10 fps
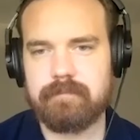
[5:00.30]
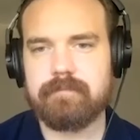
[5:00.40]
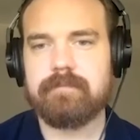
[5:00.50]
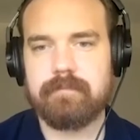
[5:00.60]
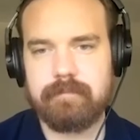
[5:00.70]

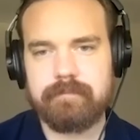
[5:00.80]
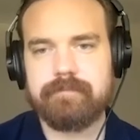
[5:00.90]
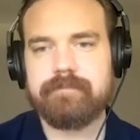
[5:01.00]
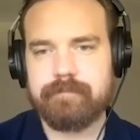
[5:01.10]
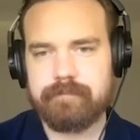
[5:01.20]

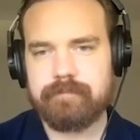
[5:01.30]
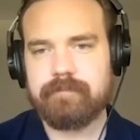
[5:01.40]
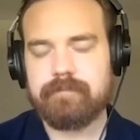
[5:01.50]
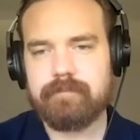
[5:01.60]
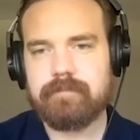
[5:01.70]

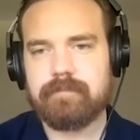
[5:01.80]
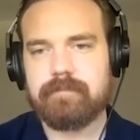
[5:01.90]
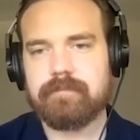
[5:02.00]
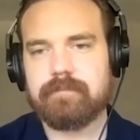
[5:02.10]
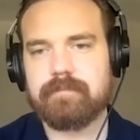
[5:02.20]

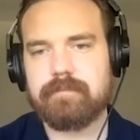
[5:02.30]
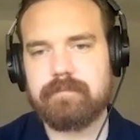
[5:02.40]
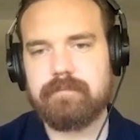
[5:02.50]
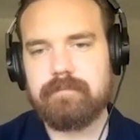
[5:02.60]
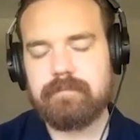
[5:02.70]

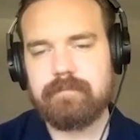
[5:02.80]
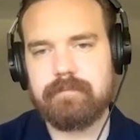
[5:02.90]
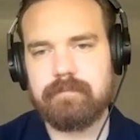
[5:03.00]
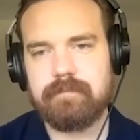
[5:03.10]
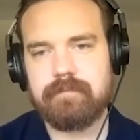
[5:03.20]

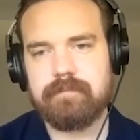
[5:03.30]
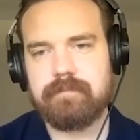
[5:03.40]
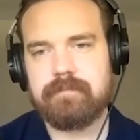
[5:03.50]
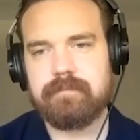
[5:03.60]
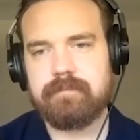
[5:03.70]

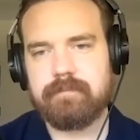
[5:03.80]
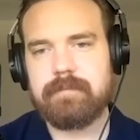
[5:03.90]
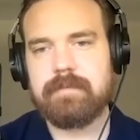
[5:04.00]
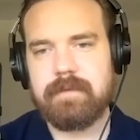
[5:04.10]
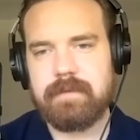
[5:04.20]

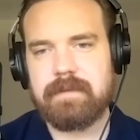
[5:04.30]
[no speech]